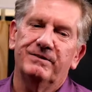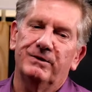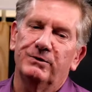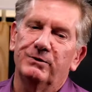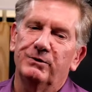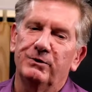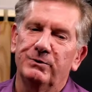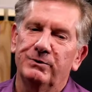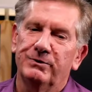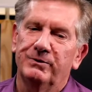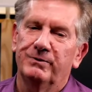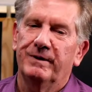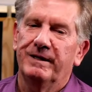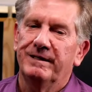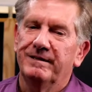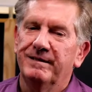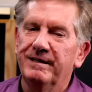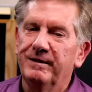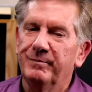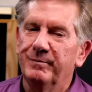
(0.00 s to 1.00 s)
doing the right
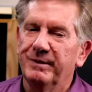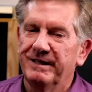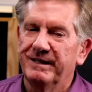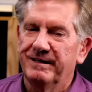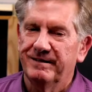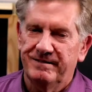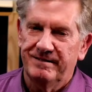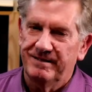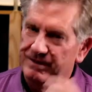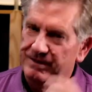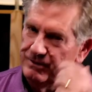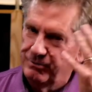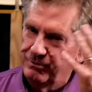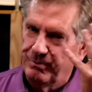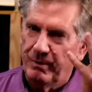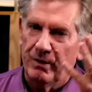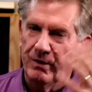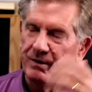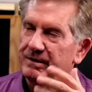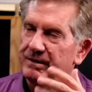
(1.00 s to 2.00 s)
thing because they're
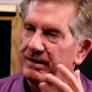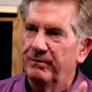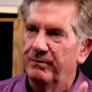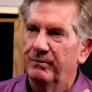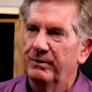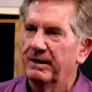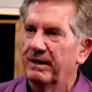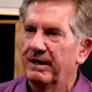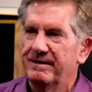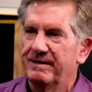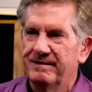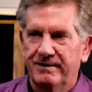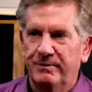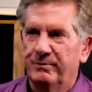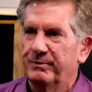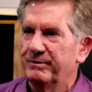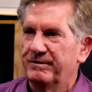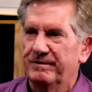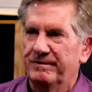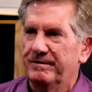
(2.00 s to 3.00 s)
smart. They realize that
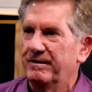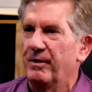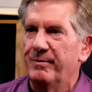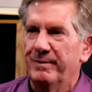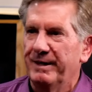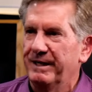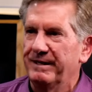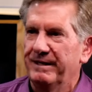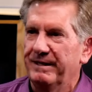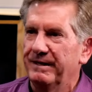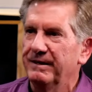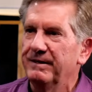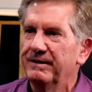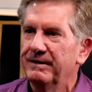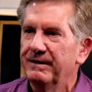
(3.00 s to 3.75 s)
was a dumb idea.